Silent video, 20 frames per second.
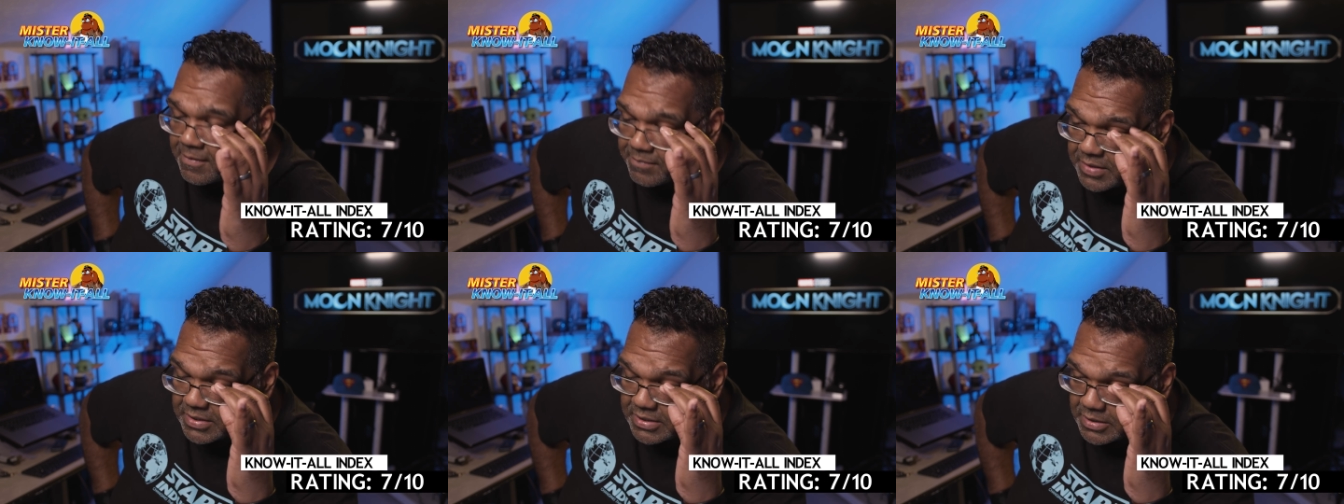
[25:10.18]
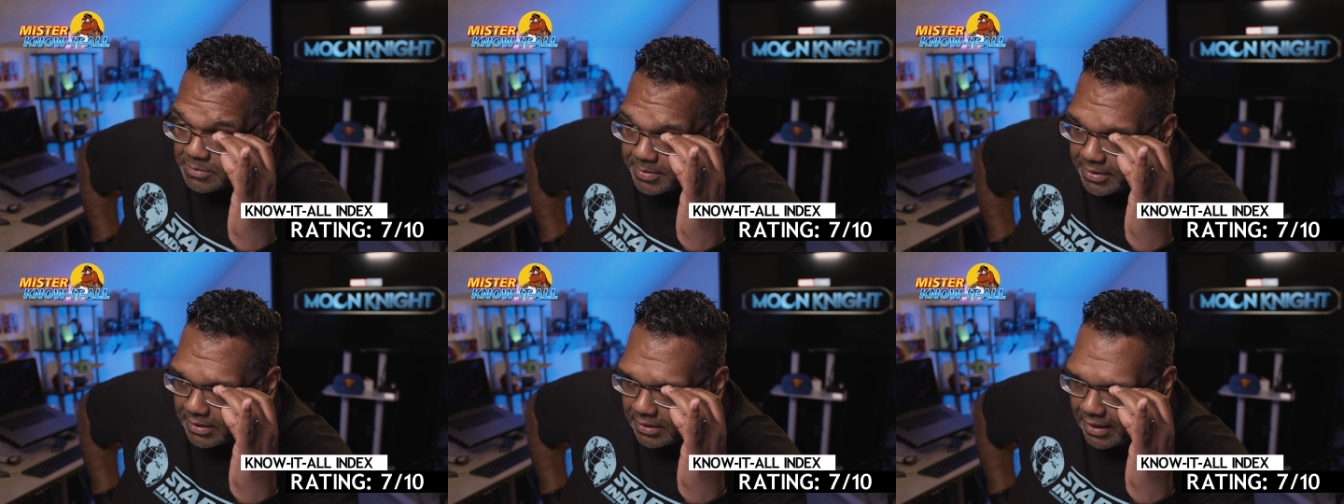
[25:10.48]
This
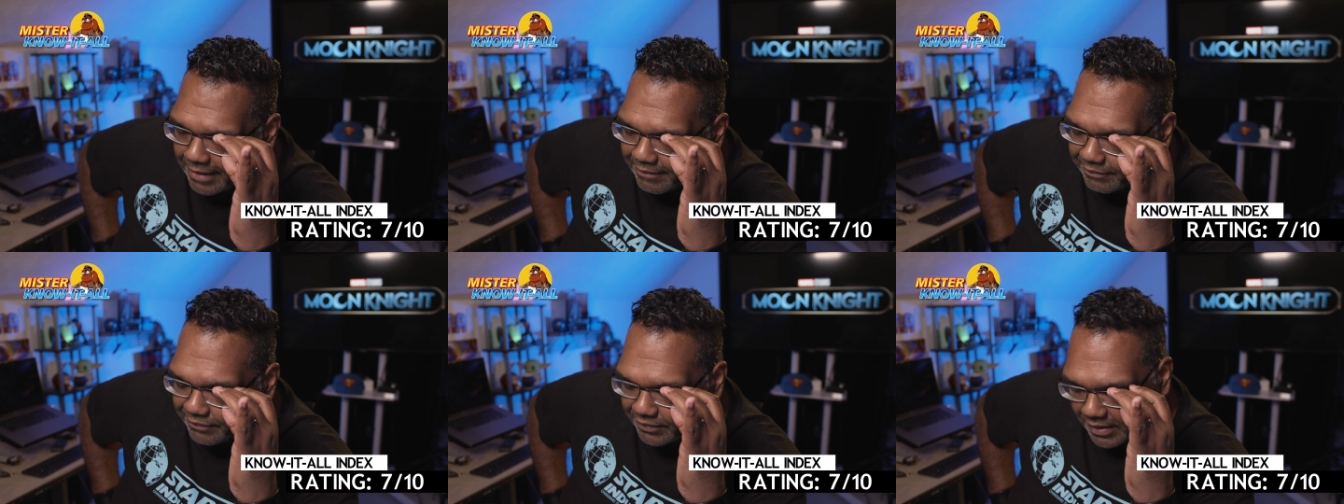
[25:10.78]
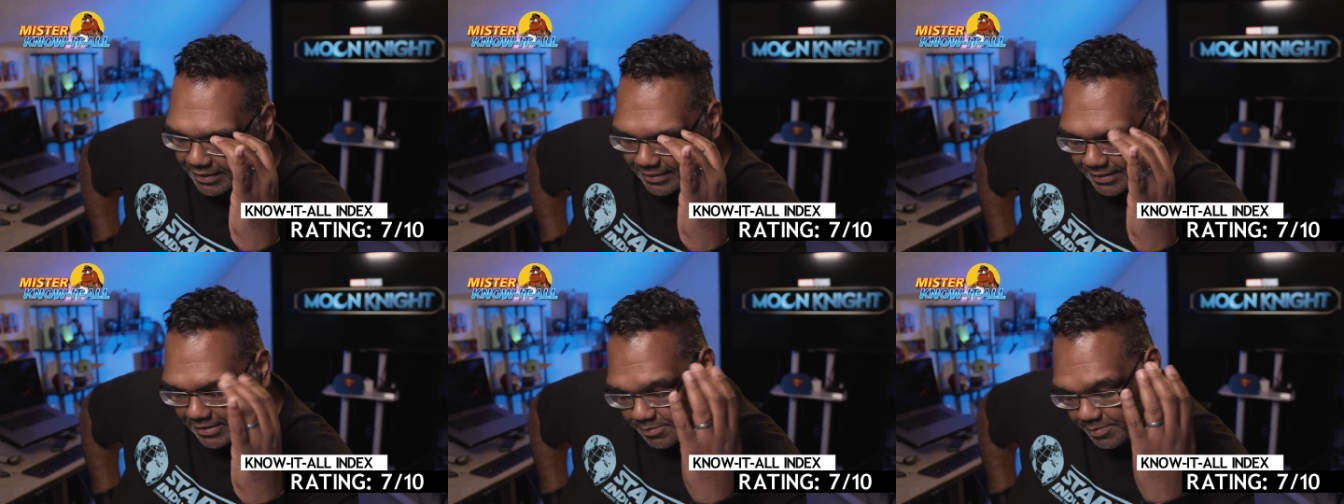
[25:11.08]
has been a lot of
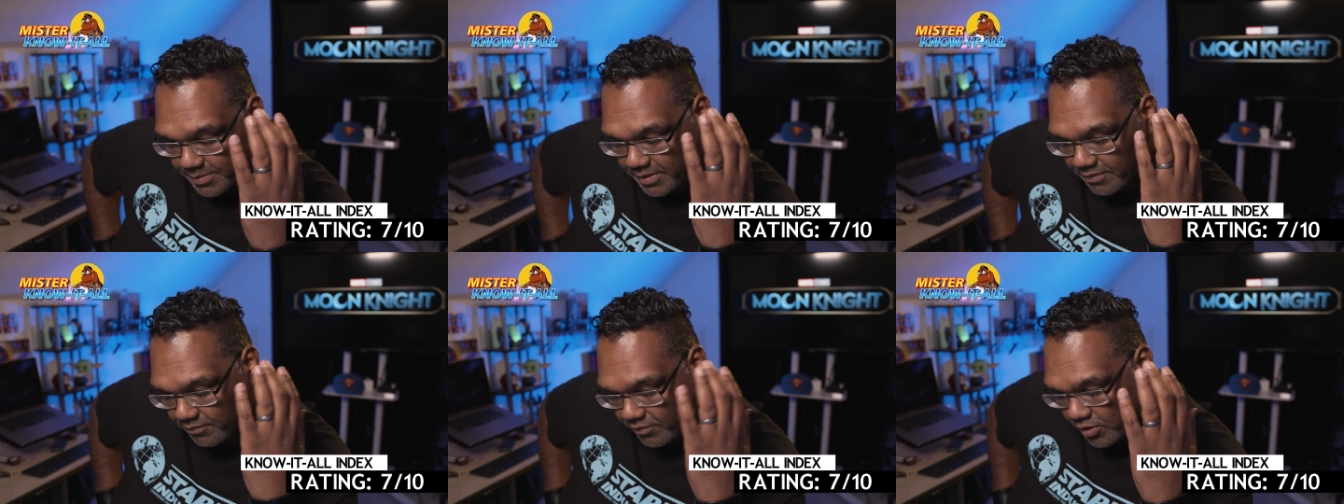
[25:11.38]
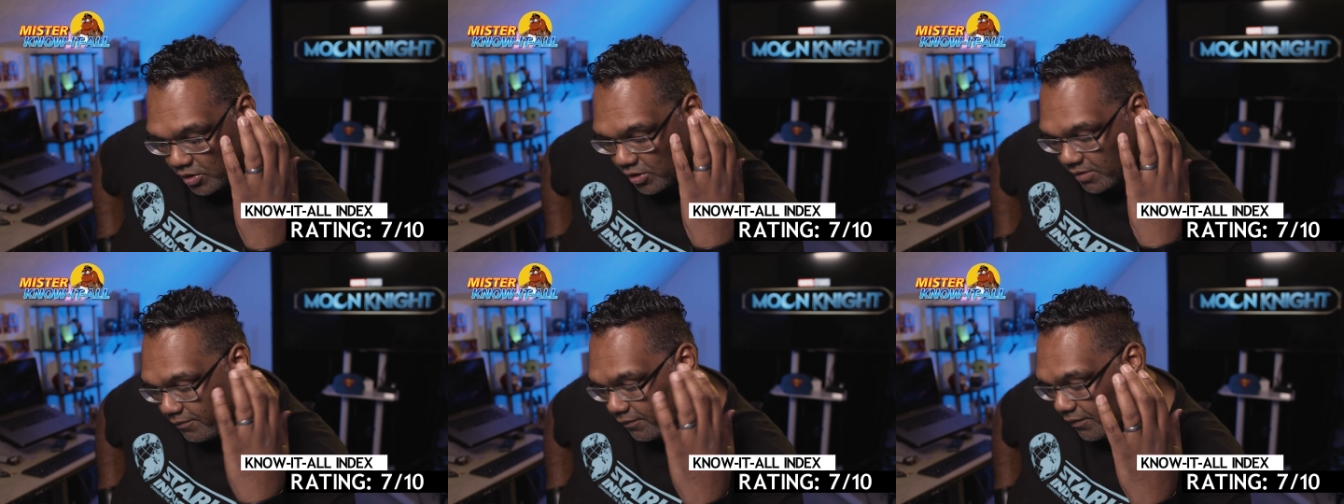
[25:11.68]
fun. It's been a
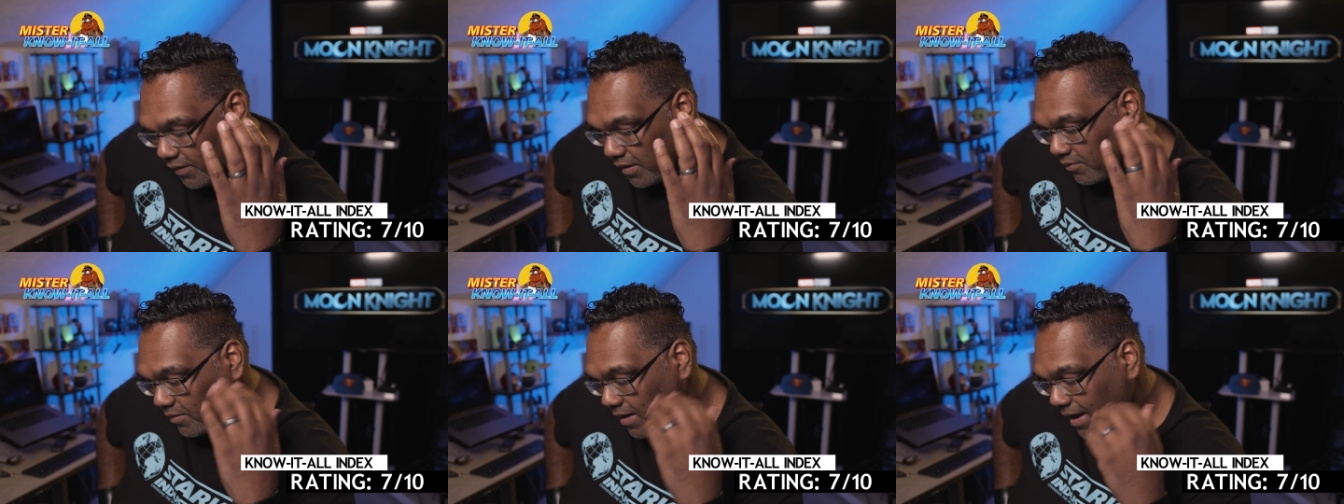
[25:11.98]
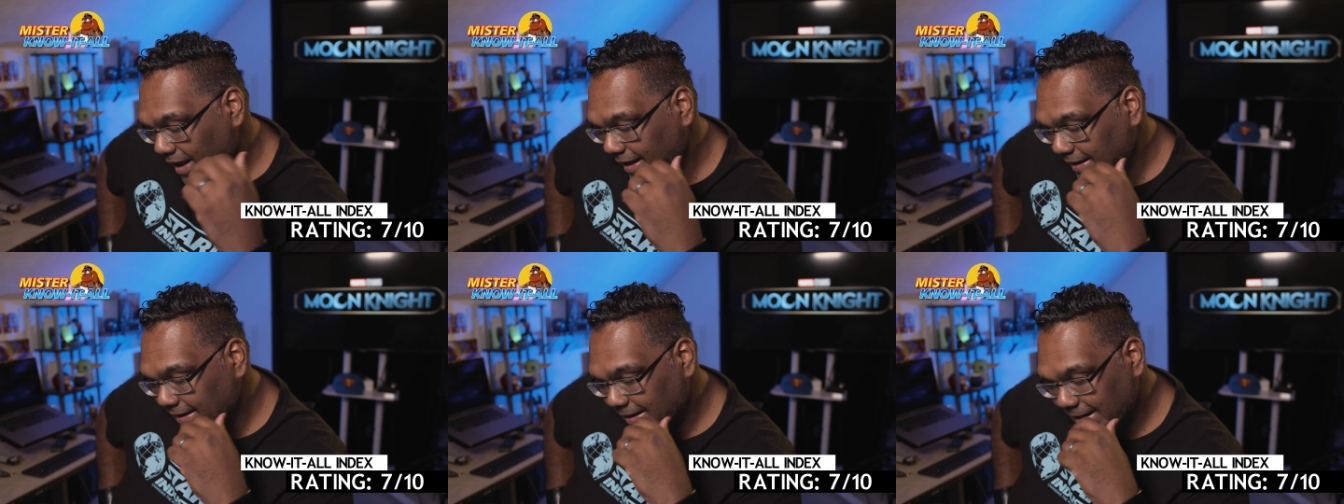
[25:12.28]
good fun
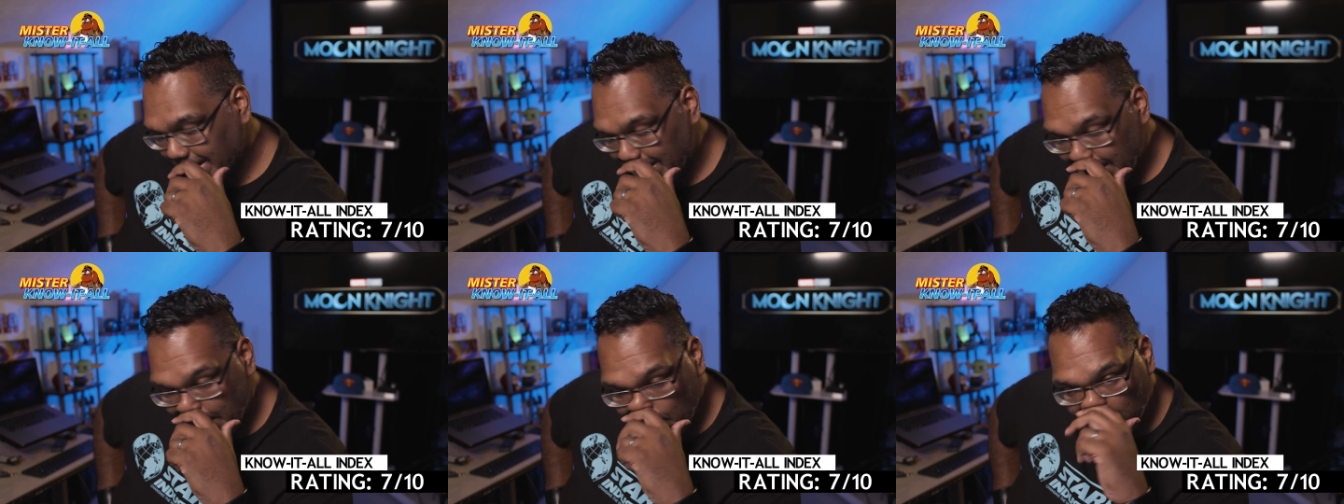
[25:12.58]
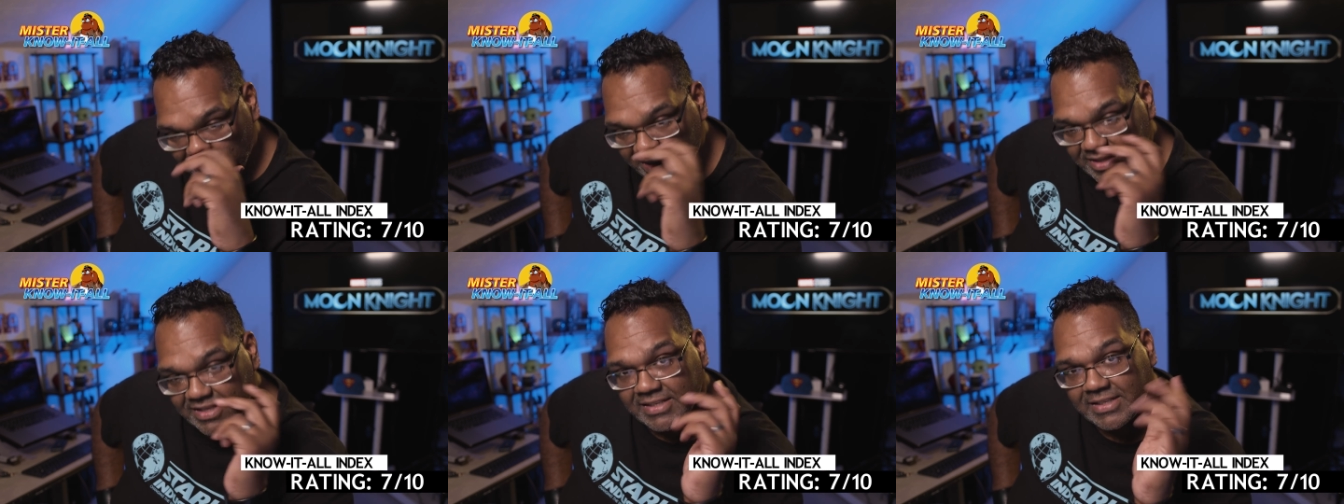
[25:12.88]
ride, and I can't
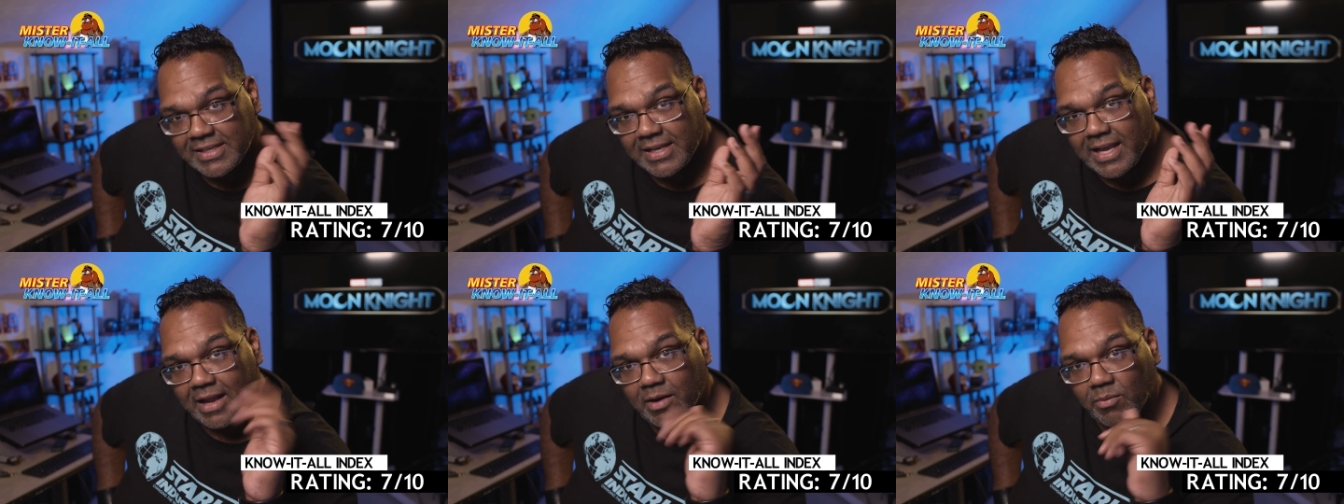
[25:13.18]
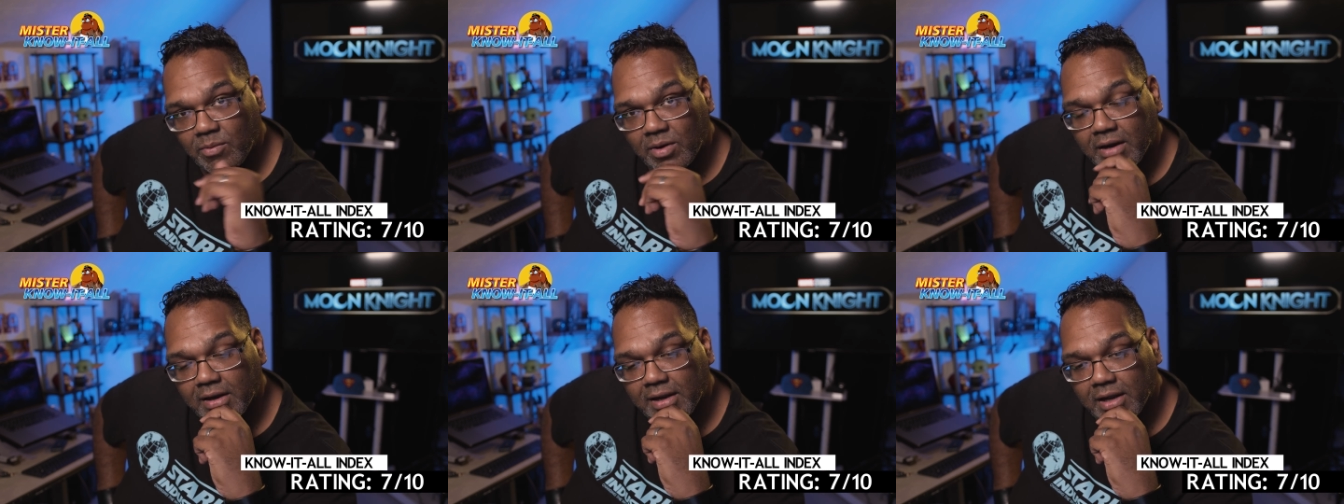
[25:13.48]
wait to see kind of
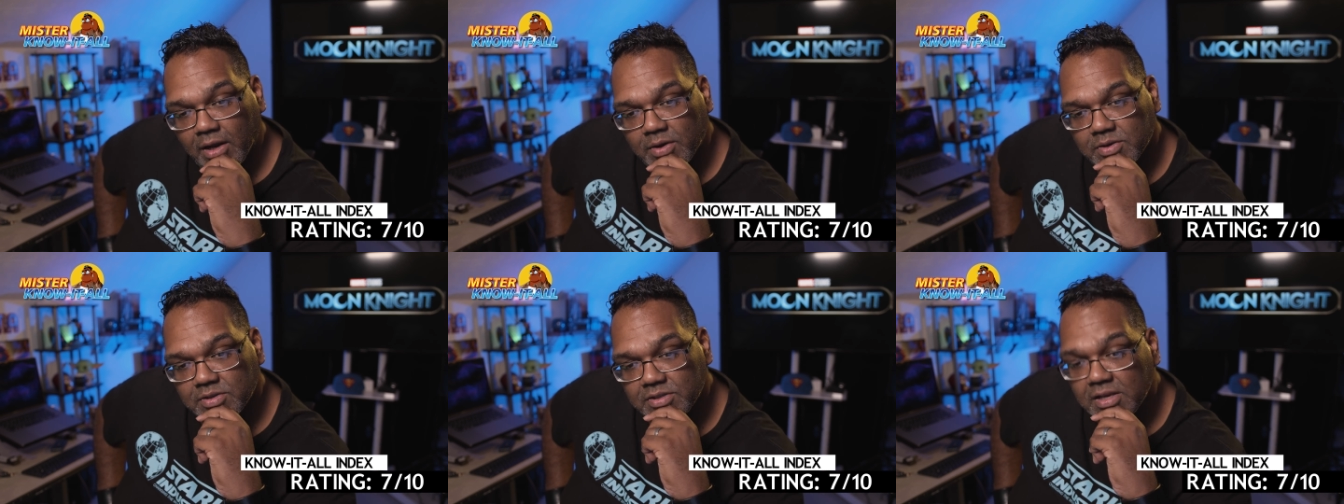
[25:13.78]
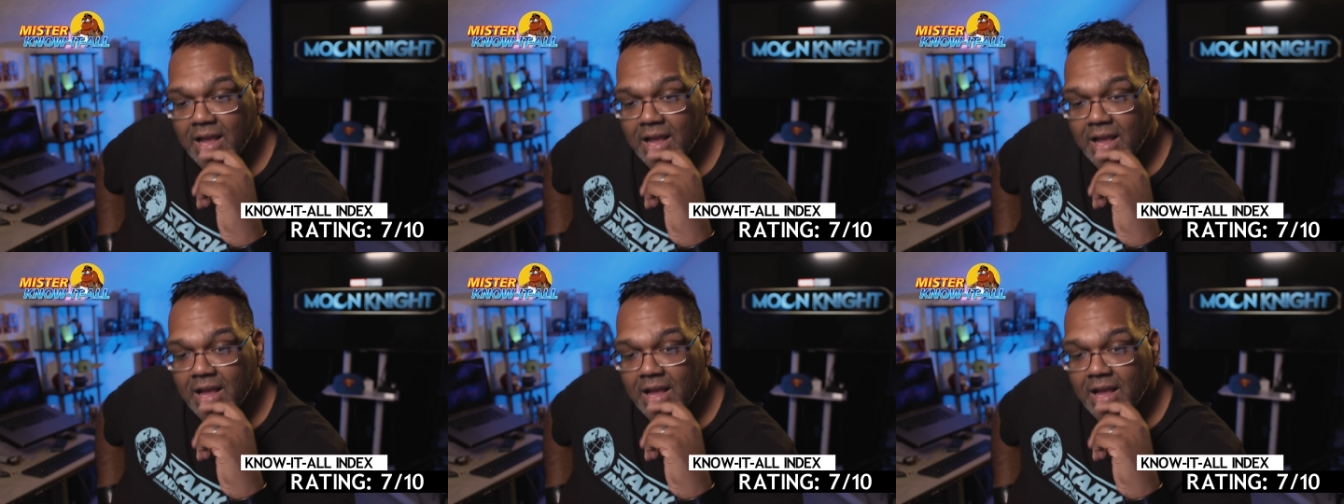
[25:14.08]
where it goes.